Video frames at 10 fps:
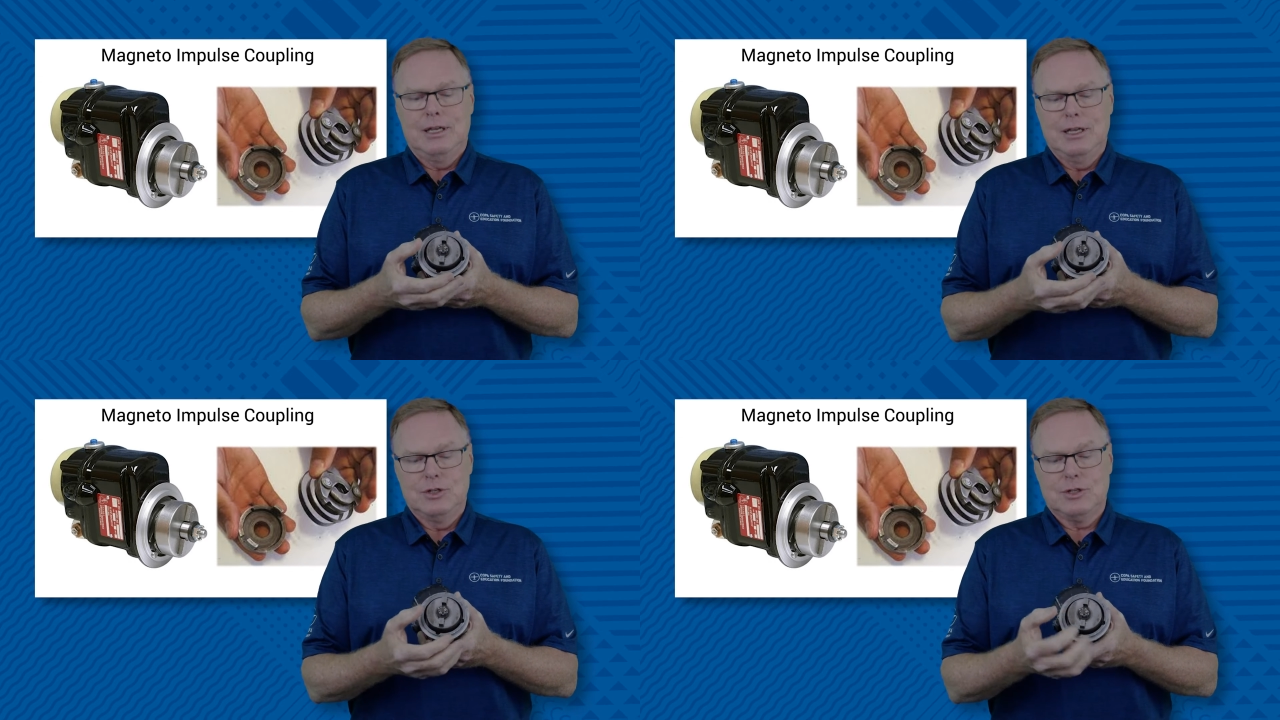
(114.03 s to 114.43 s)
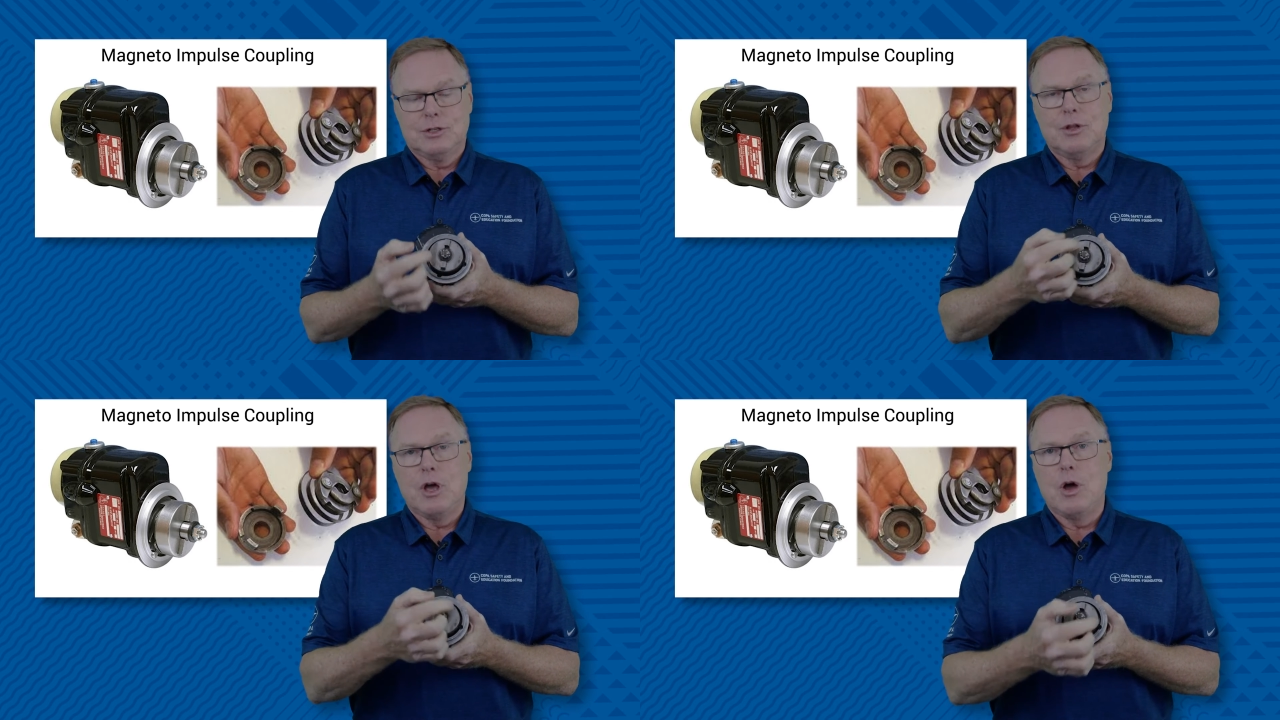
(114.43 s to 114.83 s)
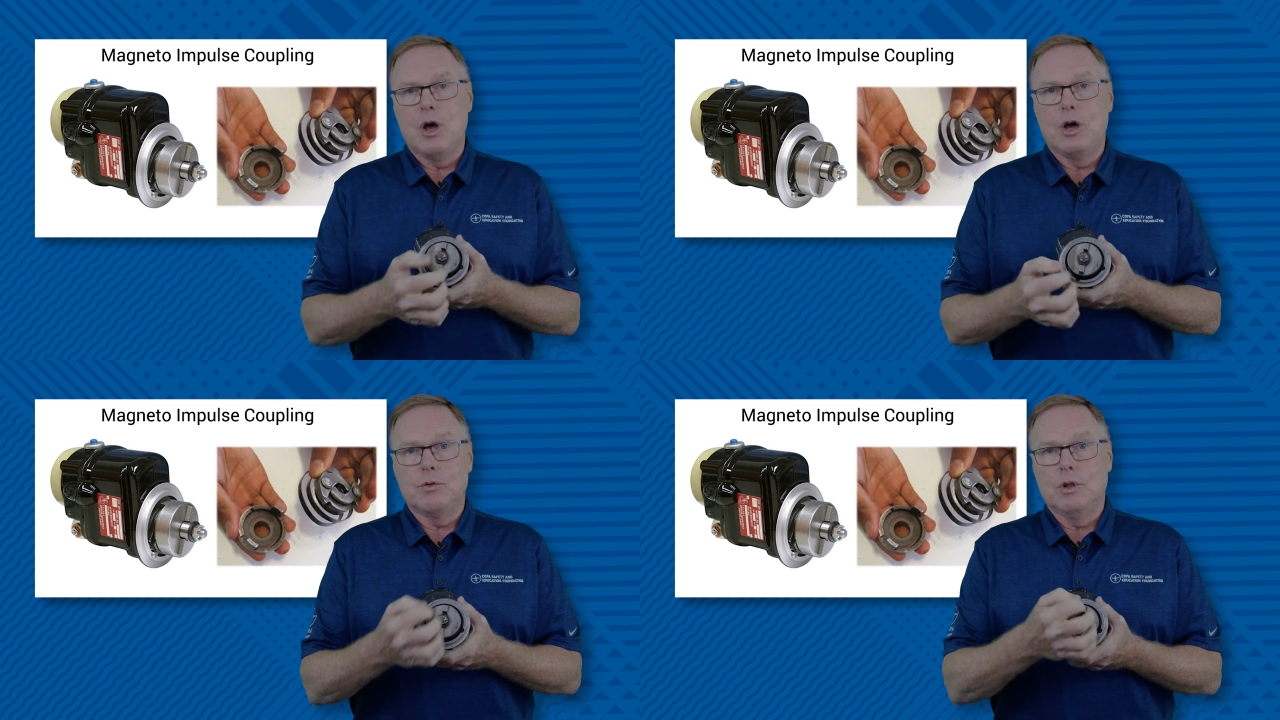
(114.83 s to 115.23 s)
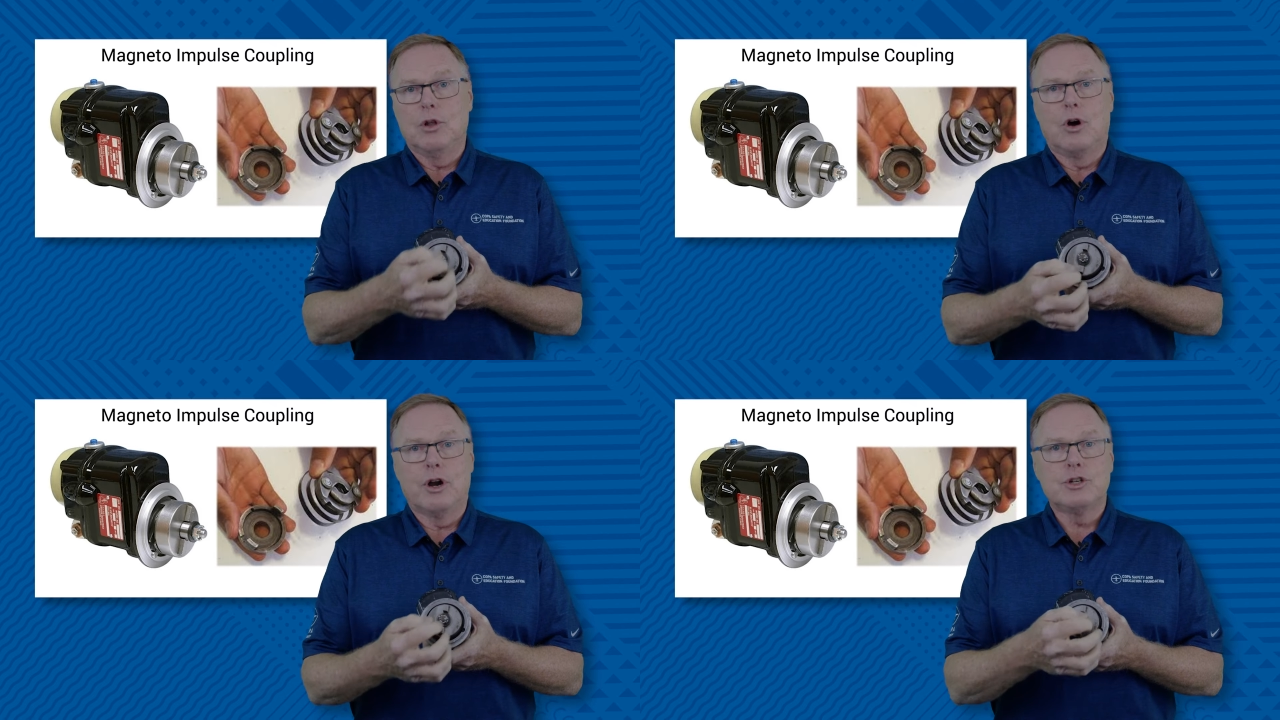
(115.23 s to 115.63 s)
is a
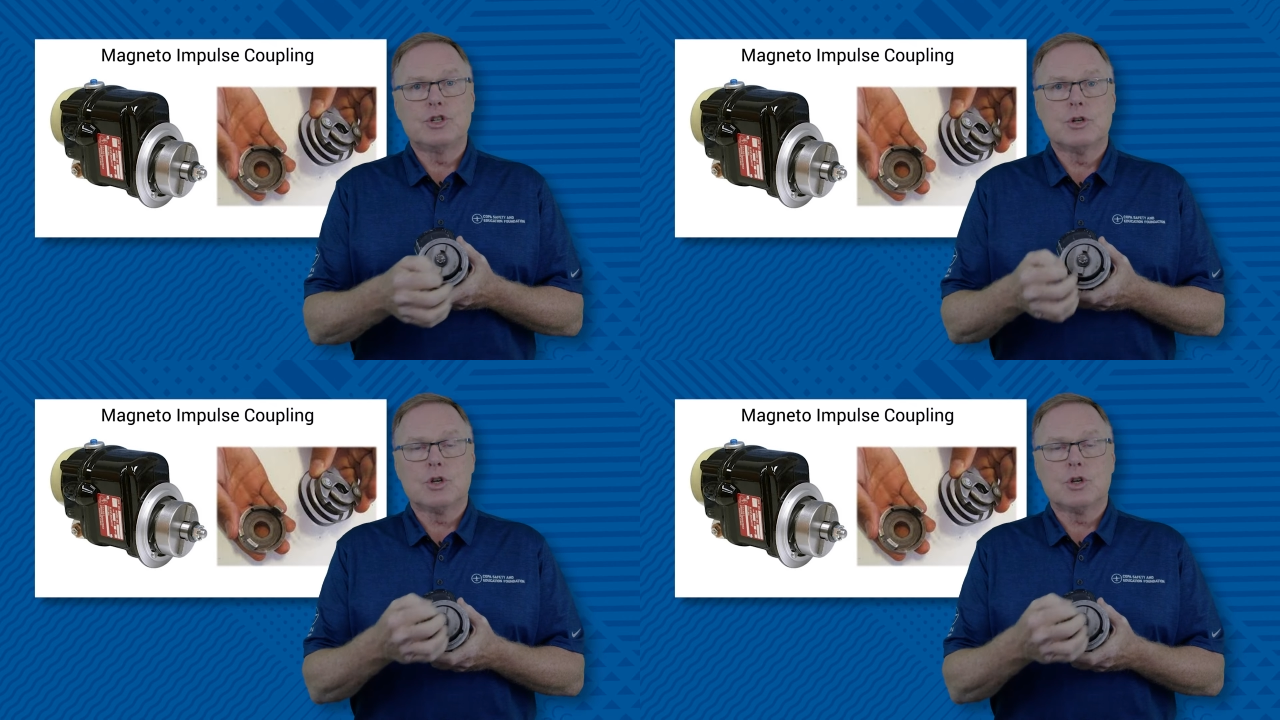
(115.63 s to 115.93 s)
large